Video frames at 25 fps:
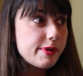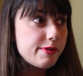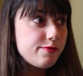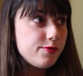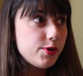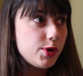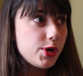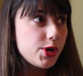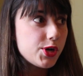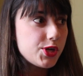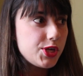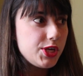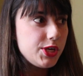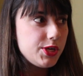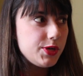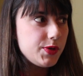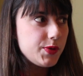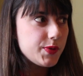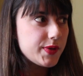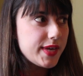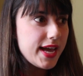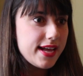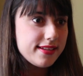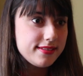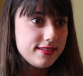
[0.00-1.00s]
before
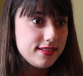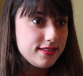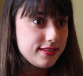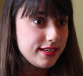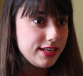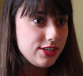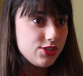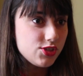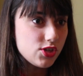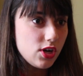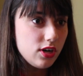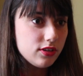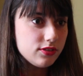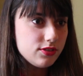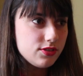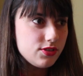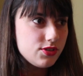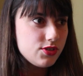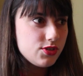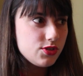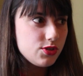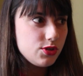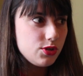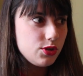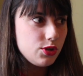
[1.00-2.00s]
you get to St
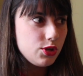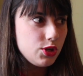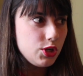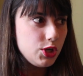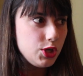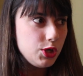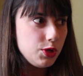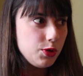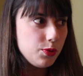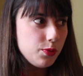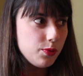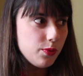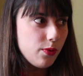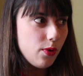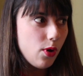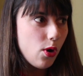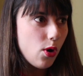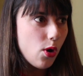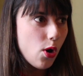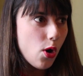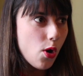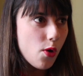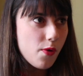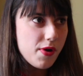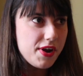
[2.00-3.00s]
John's, you
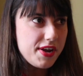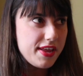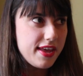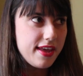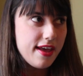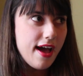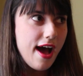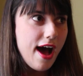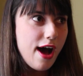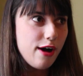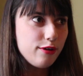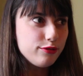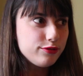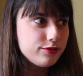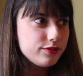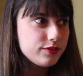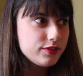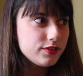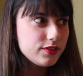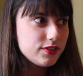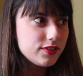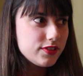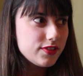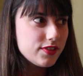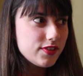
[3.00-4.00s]
already have
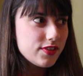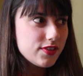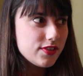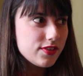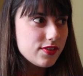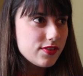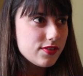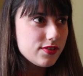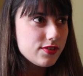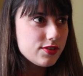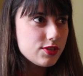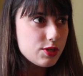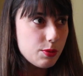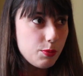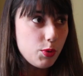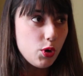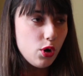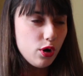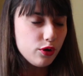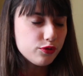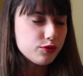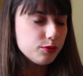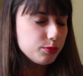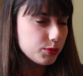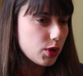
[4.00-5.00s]

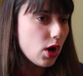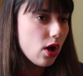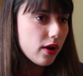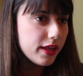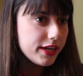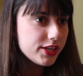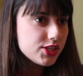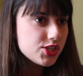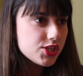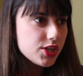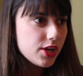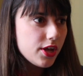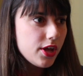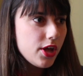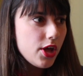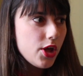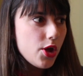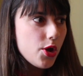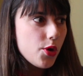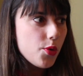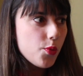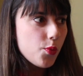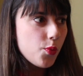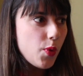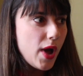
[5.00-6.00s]
support from college.
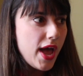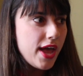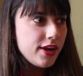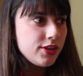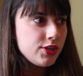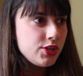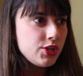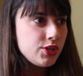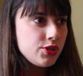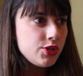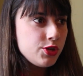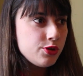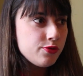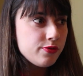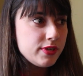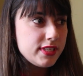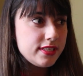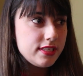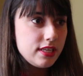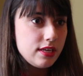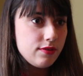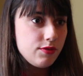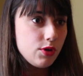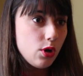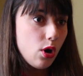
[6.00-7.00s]
When you
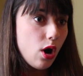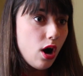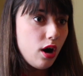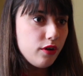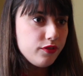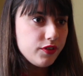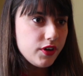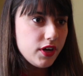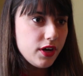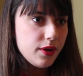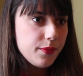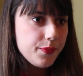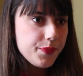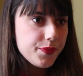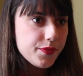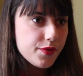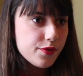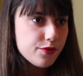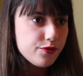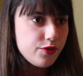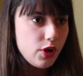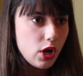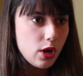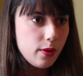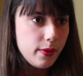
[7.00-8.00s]
receive your offer,
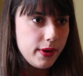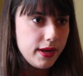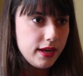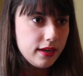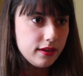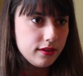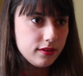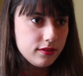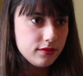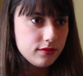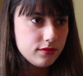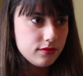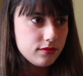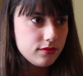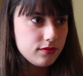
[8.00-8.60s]
following